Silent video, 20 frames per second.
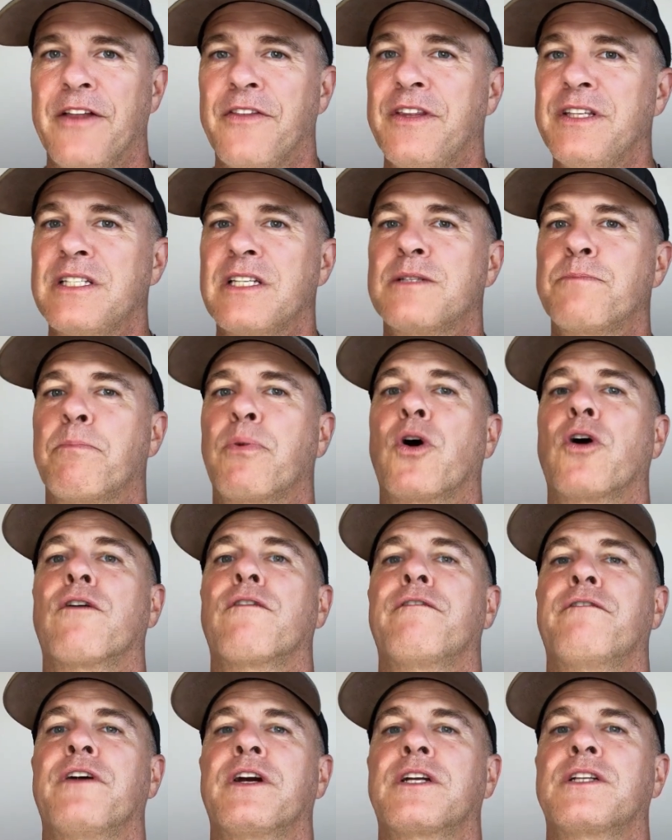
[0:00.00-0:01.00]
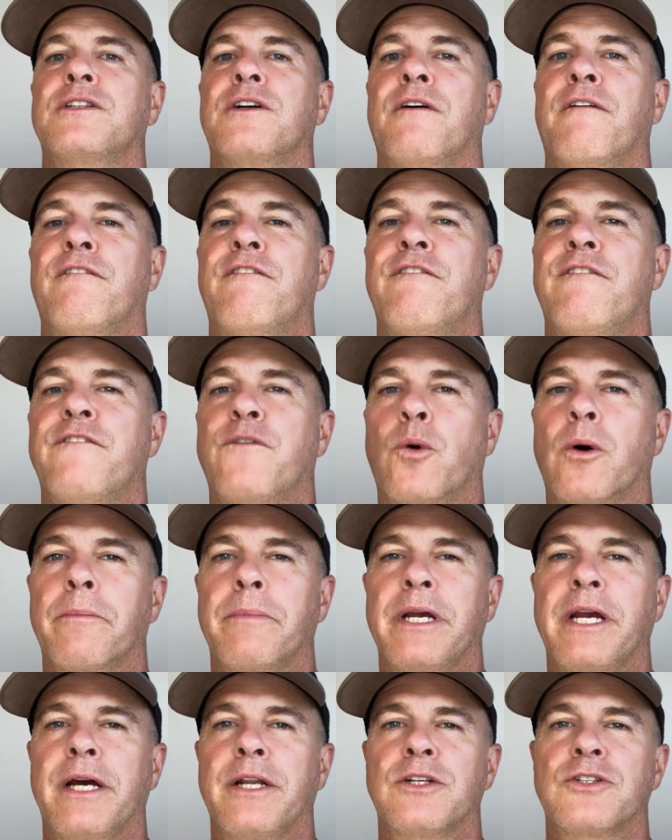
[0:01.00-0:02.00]
This is perfect for
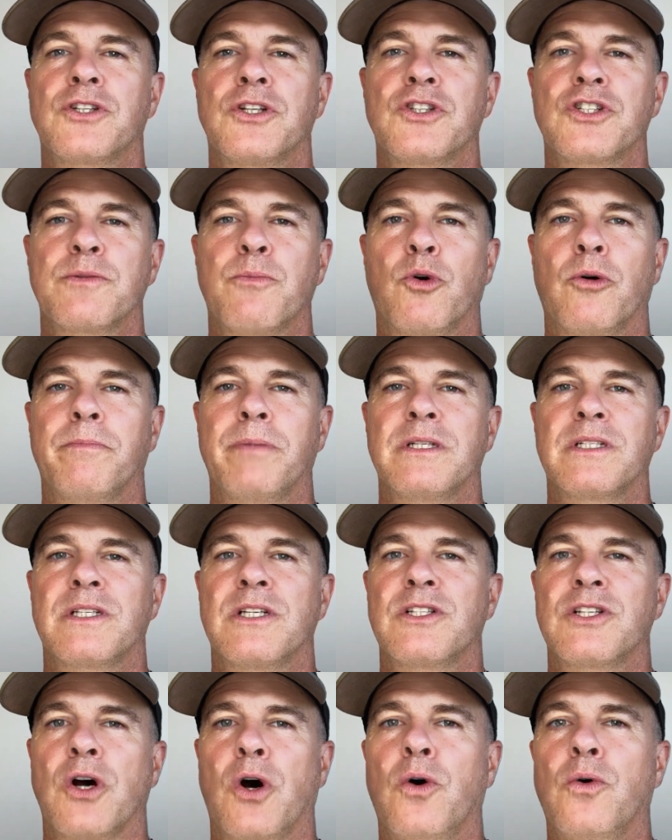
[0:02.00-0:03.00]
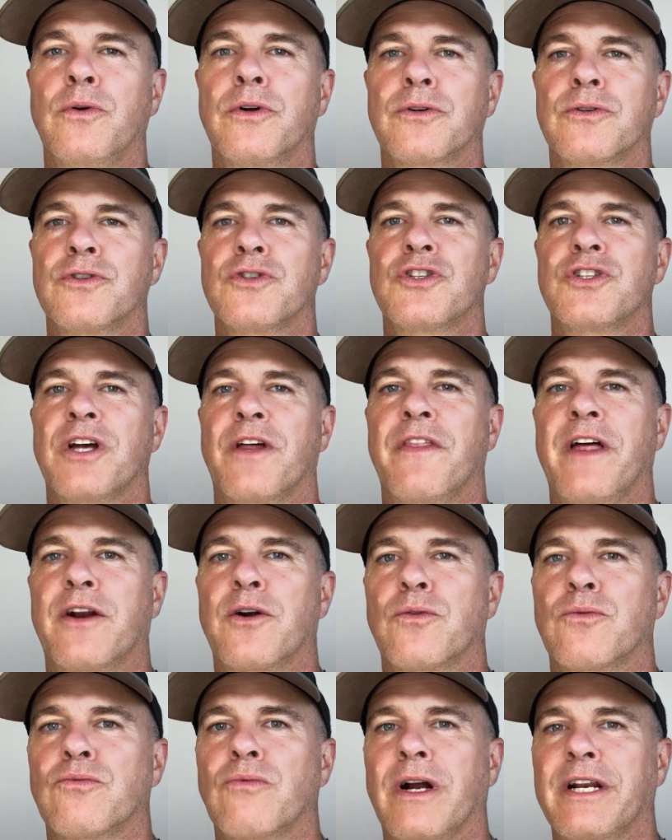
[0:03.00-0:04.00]
beginners and small business owners that
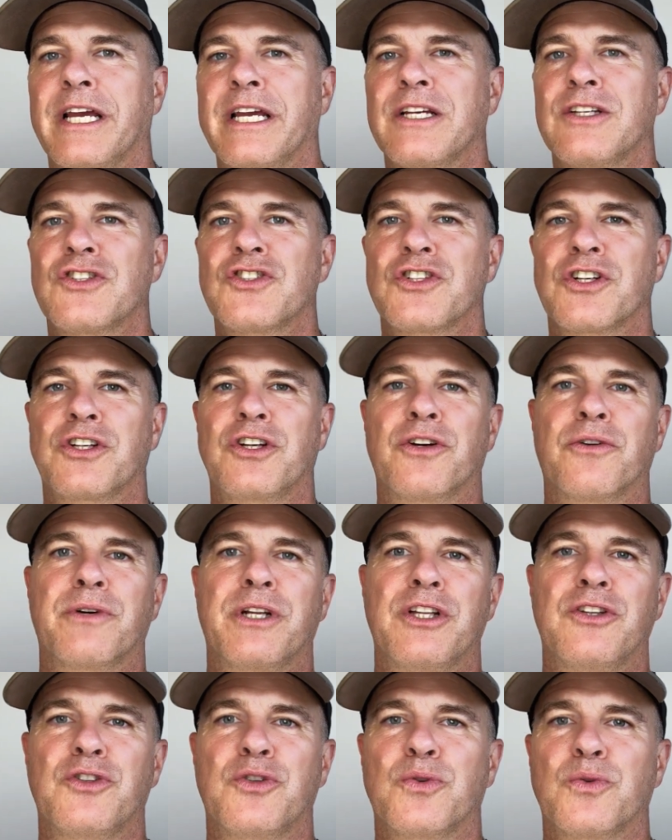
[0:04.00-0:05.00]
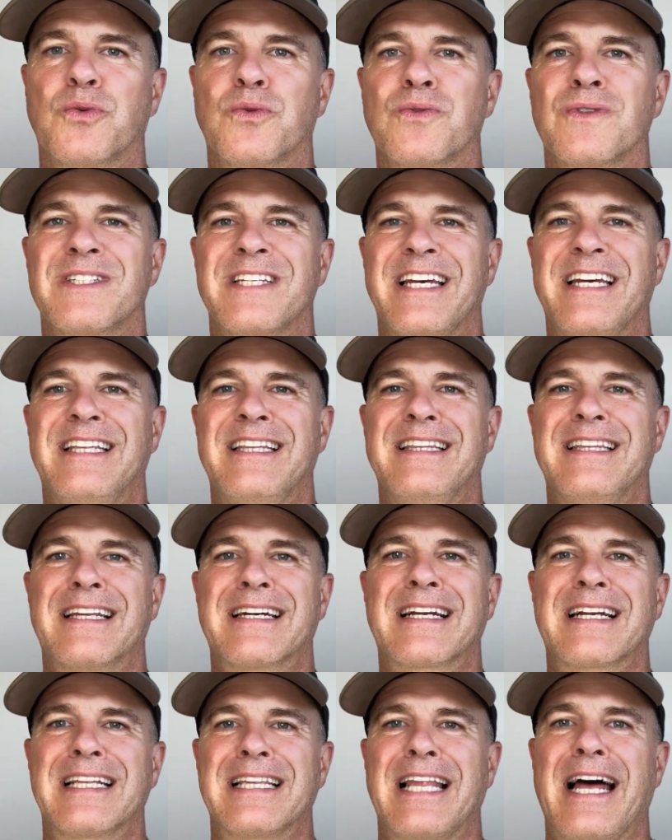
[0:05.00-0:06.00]
are running security tools in
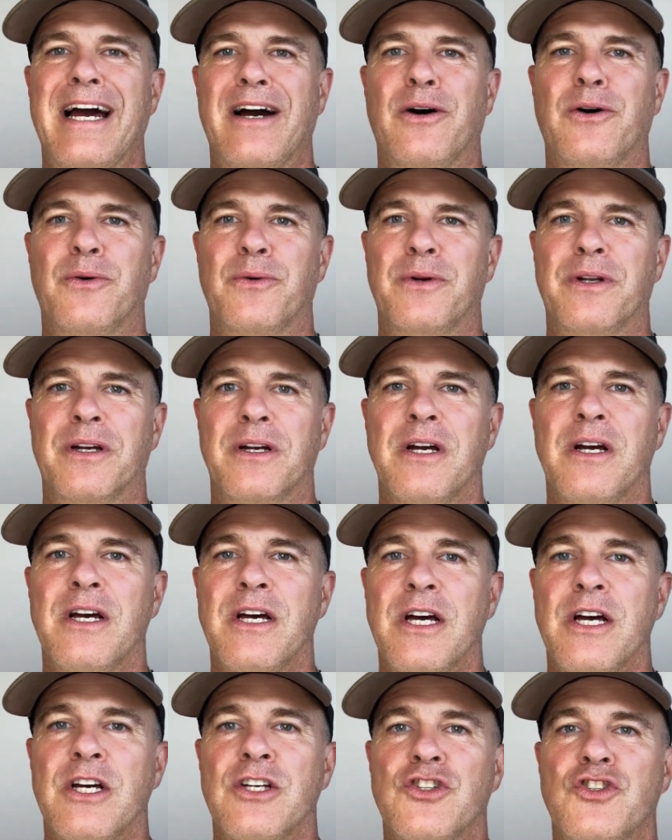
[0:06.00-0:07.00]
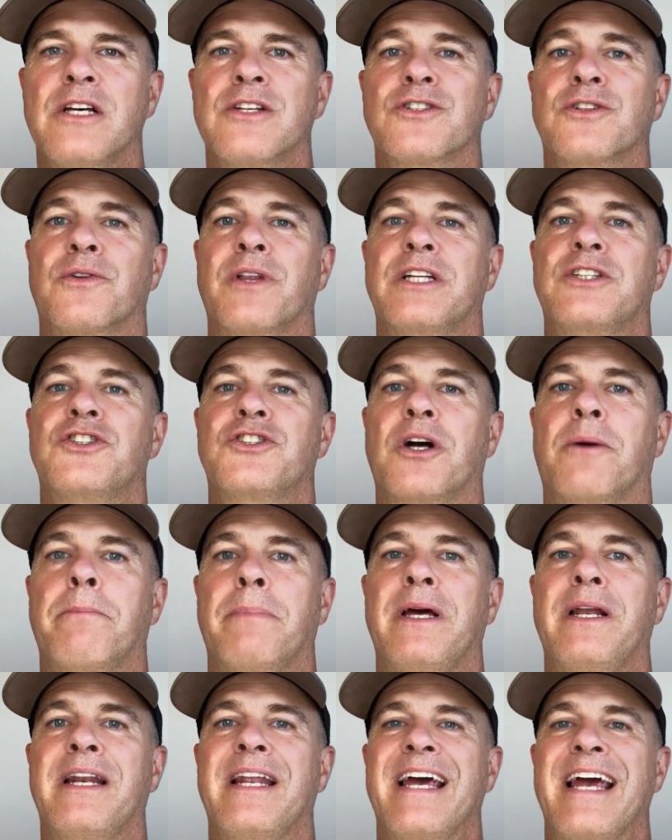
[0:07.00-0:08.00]
the cloud. So let's
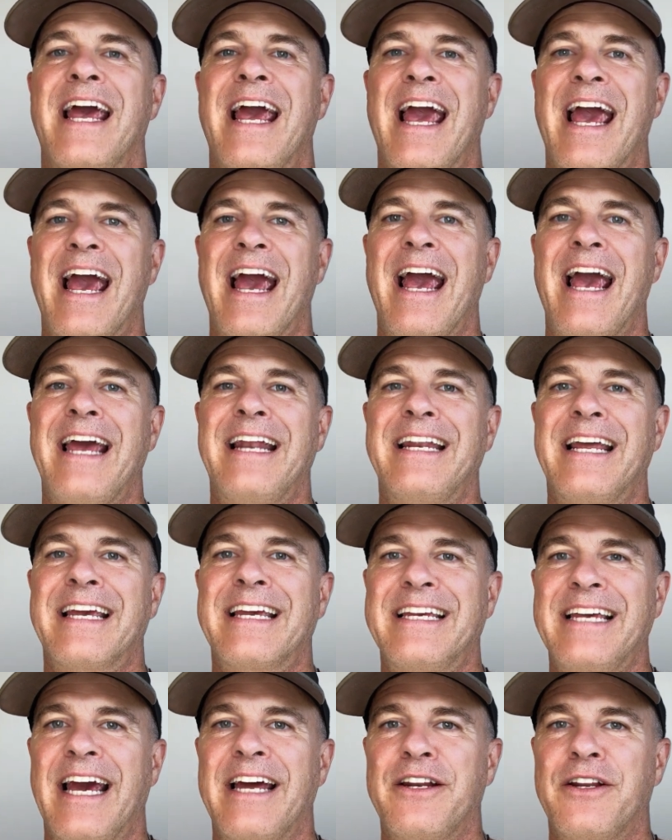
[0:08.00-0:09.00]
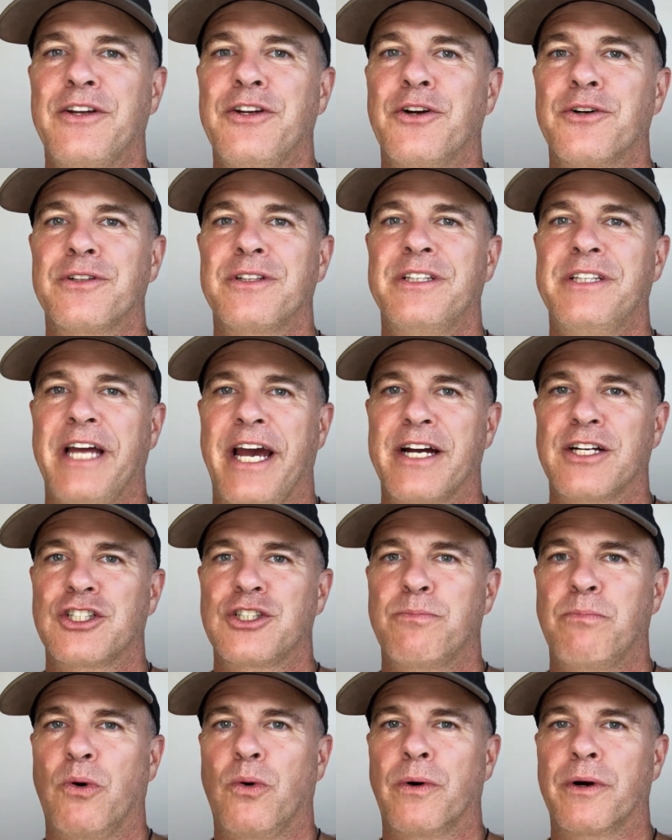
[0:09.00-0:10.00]
jump in and get your
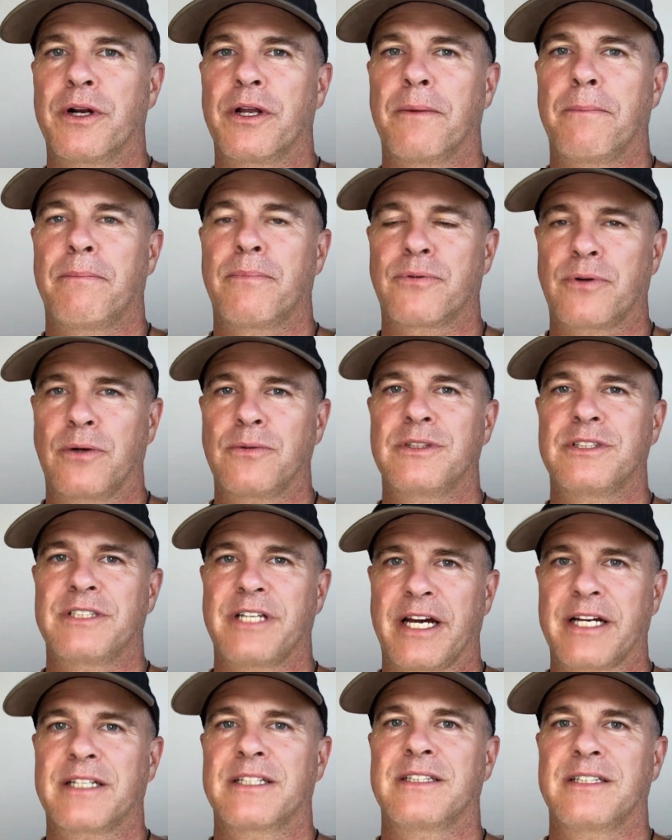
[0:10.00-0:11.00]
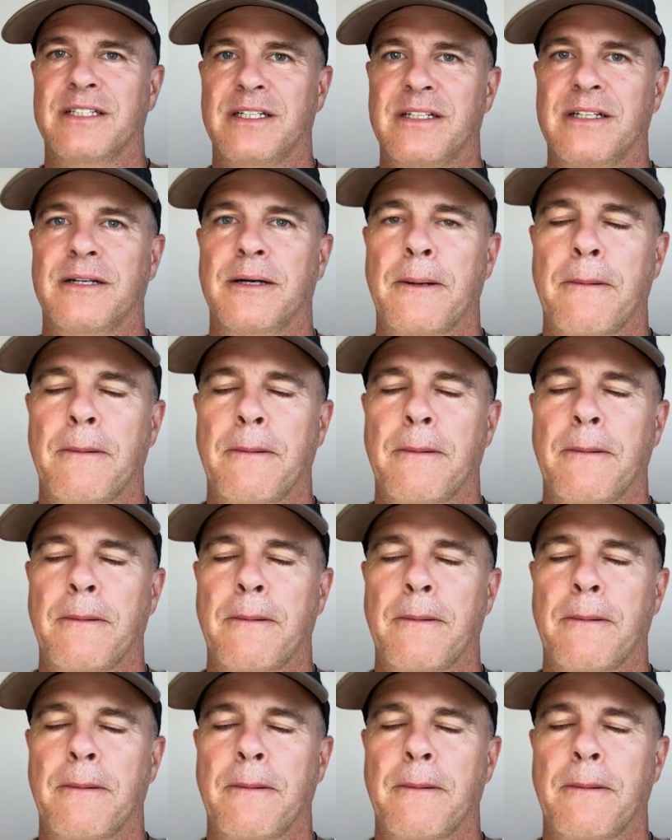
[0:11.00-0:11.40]
dashboard protected.